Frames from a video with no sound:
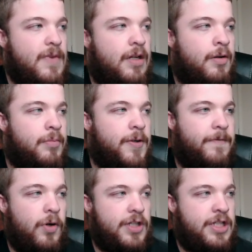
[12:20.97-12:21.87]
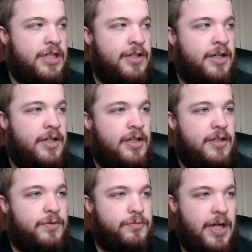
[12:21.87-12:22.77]
Number 14,
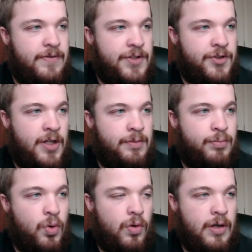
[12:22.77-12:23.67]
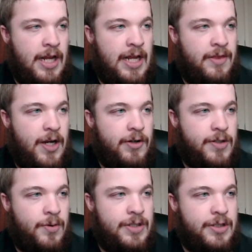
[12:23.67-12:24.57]
the Ravens are on the board, and they're
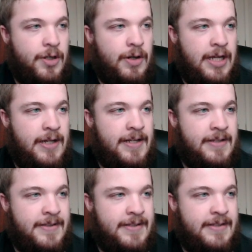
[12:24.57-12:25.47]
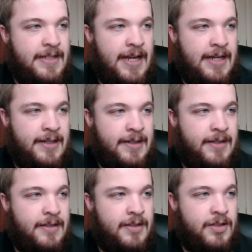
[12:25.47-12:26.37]
going to go ahead and
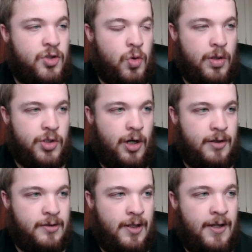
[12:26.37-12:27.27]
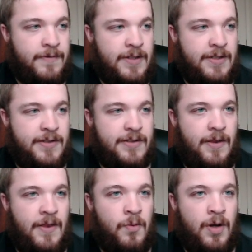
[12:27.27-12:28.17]
snag George Karloftis.
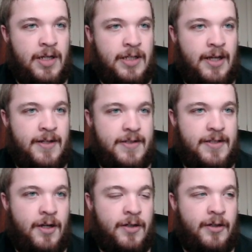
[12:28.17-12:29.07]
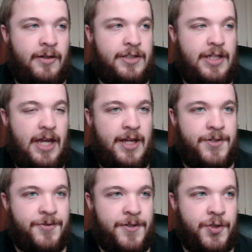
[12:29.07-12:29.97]
They want to get younger at the
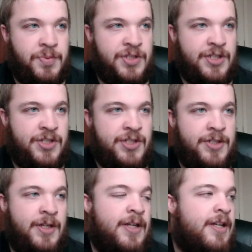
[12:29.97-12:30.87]
edge rusher position.